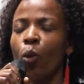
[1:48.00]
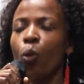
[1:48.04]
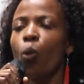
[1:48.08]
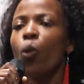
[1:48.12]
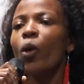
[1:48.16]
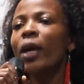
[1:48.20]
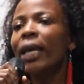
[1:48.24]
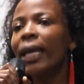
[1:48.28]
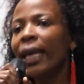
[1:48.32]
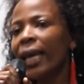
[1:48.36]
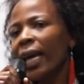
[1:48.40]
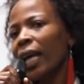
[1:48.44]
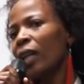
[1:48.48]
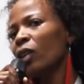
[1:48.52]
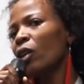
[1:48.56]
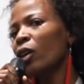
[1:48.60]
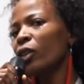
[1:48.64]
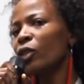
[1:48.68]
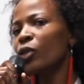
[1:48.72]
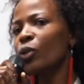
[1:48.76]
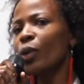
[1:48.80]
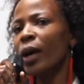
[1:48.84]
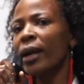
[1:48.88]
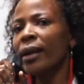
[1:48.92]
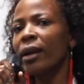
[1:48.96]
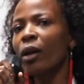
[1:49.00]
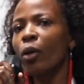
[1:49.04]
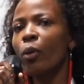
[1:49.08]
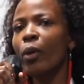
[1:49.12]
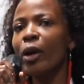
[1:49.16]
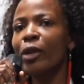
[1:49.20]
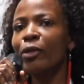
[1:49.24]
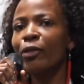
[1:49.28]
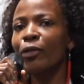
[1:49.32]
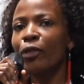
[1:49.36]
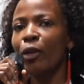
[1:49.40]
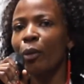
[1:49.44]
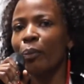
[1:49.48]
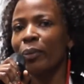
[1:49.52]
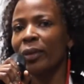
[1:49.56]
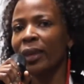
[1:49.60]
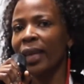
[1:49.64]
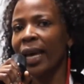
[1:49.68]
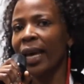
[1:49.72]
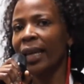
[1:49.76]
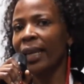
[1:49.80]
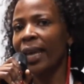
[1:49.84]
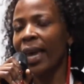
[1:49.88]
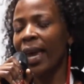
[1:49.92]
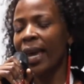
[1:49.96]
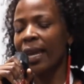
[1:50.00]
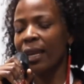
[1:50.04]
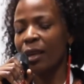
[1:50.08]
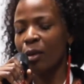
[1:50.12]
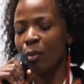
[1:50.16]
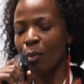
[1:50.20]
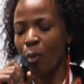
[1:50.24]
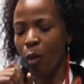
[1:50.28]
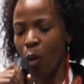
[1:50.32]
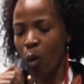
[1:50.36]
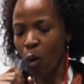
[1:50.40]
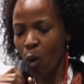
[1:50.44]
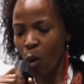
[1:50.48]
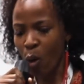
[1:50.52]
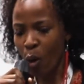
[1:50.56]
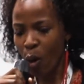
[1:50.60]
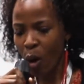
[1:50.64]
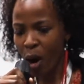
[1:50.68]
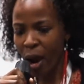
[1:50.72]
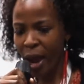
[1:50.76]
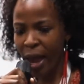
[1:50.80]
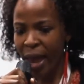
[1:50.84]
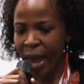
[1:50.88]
we cannot run away from that anymore.